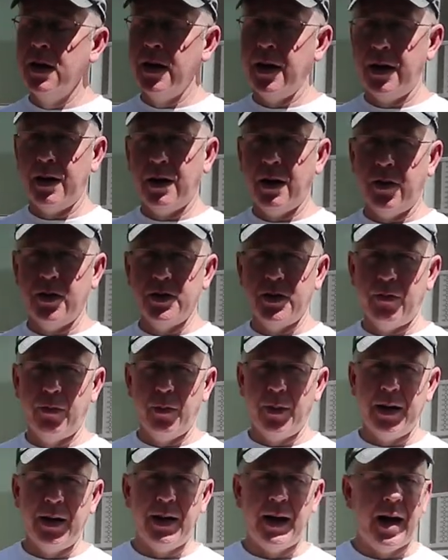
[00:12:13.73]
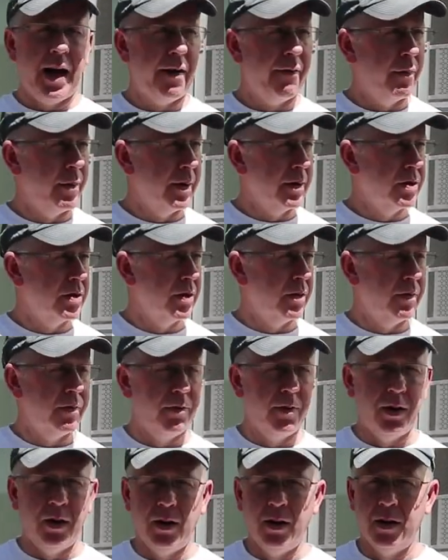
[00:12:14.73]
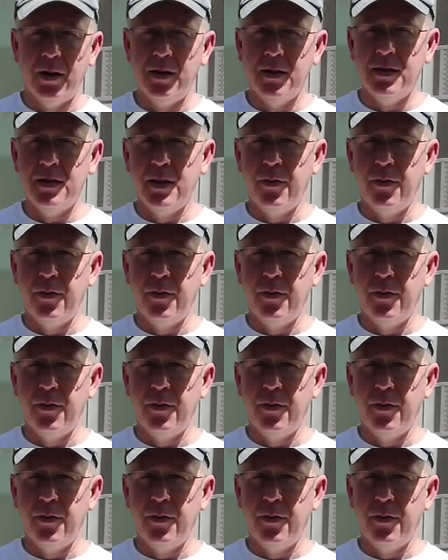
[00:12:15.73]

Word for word: encourage everybody to have a bunch of uh,